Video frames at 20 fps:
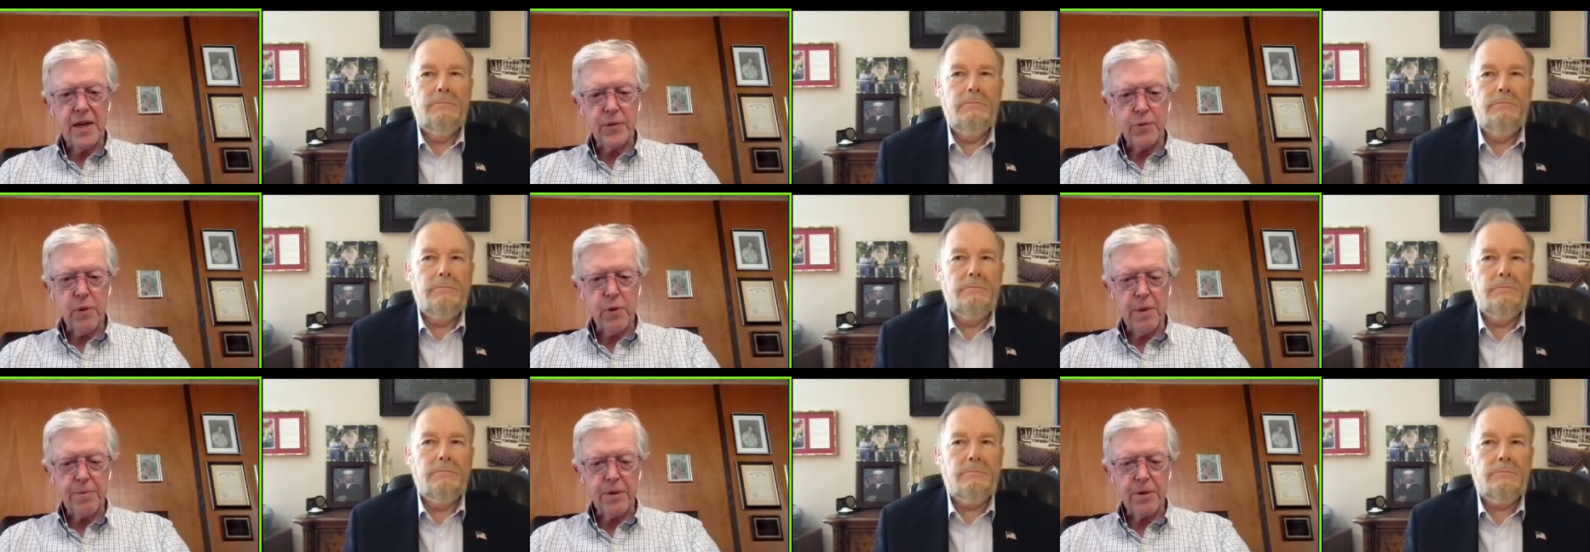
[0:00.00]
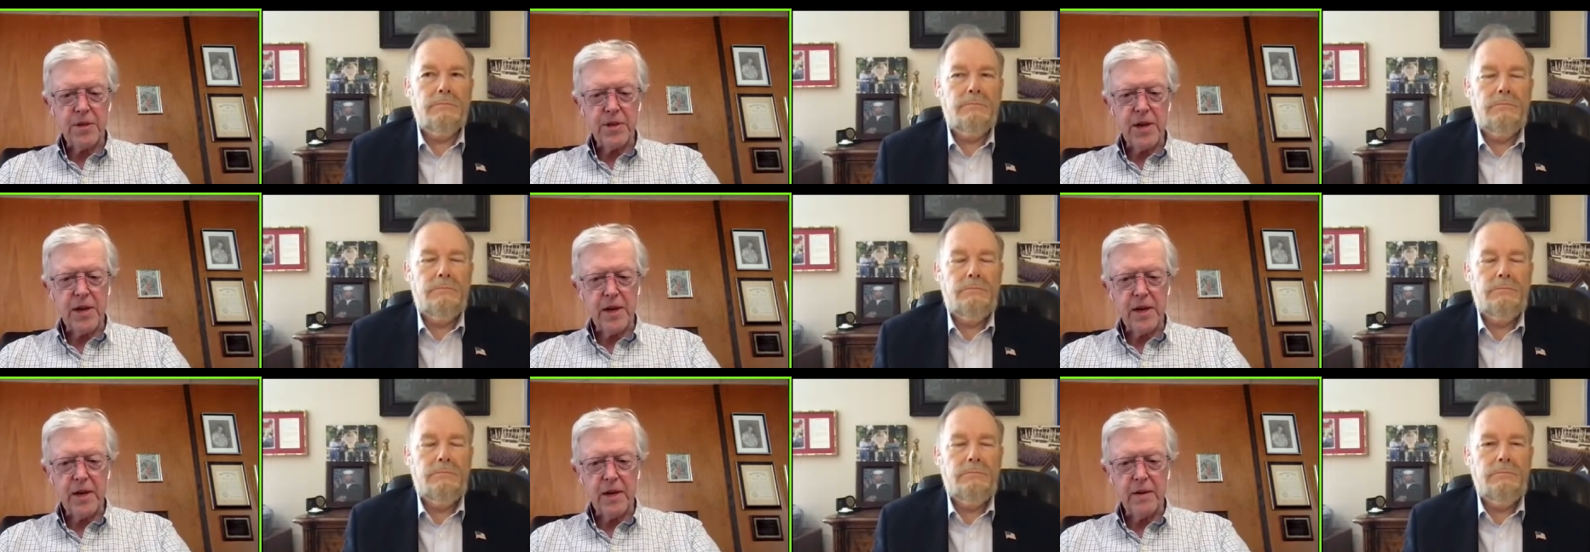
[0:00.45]

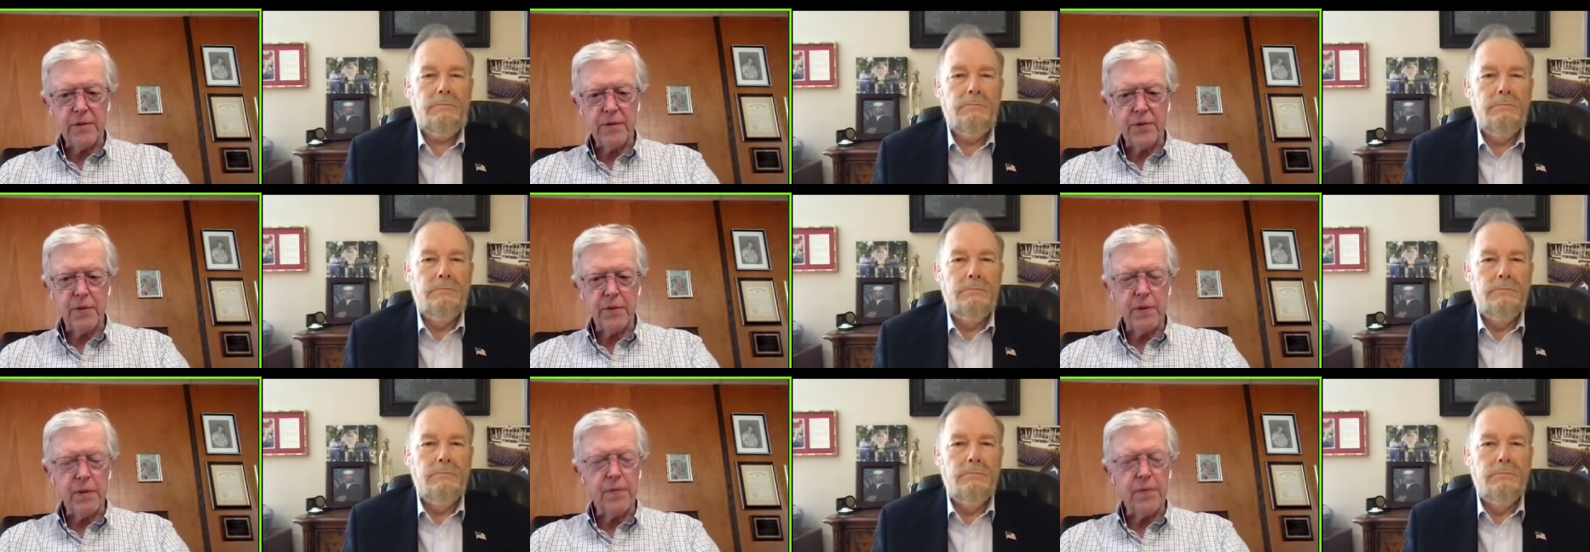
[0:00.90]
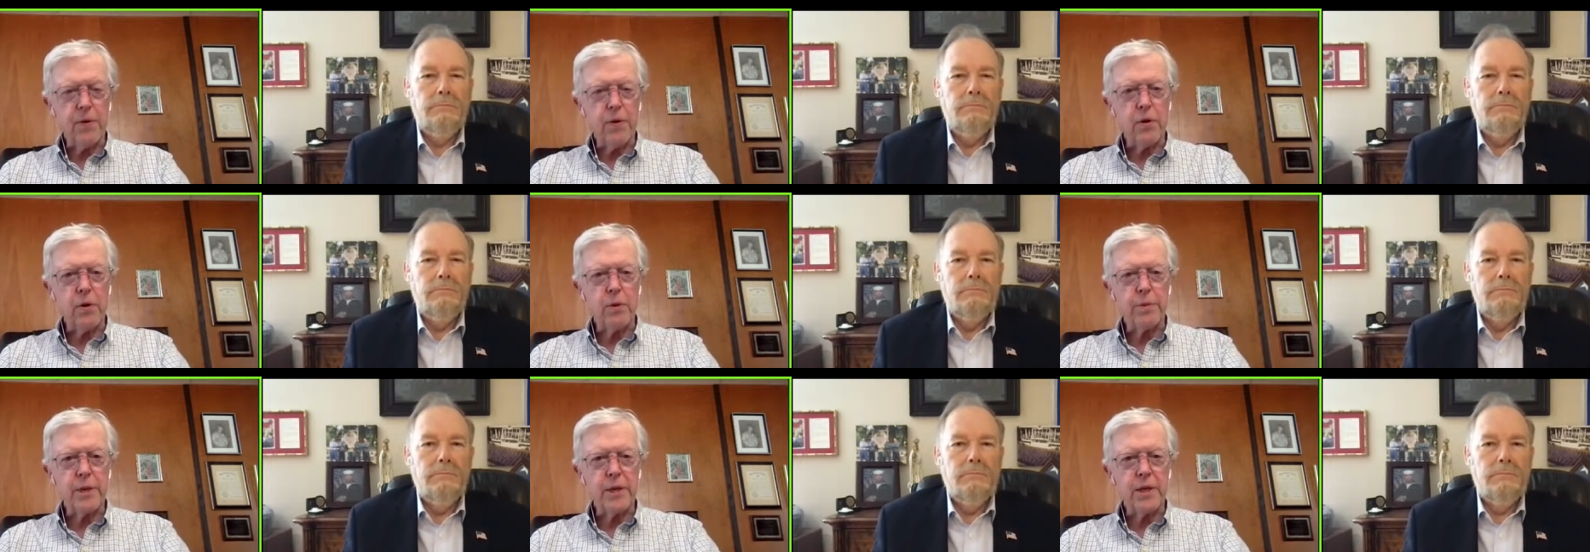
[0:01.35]
Speaker 1: representatives from the
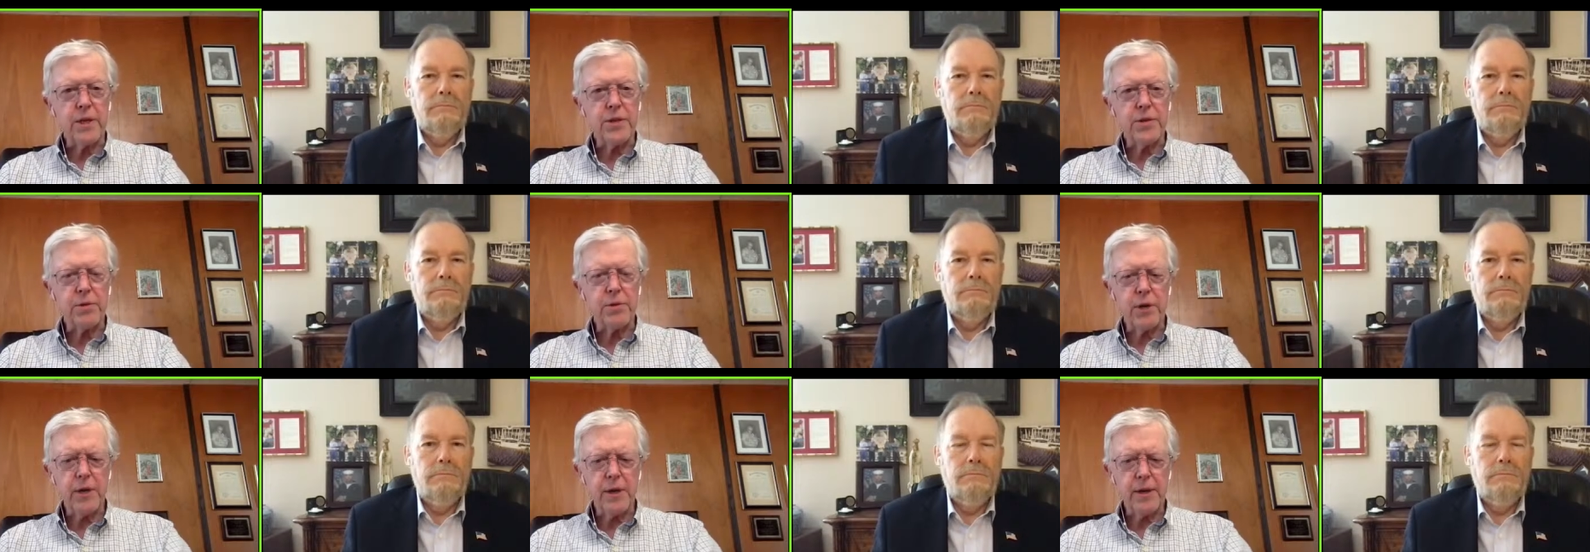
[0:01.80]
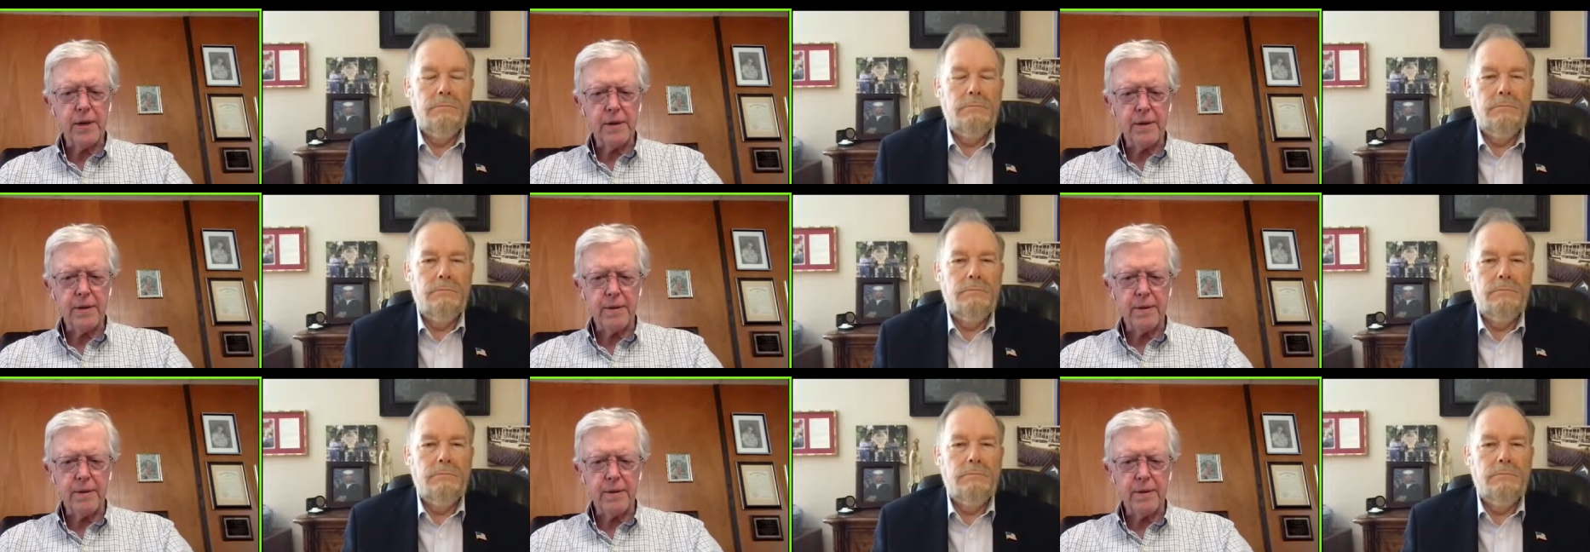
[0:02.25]
foreign ministry.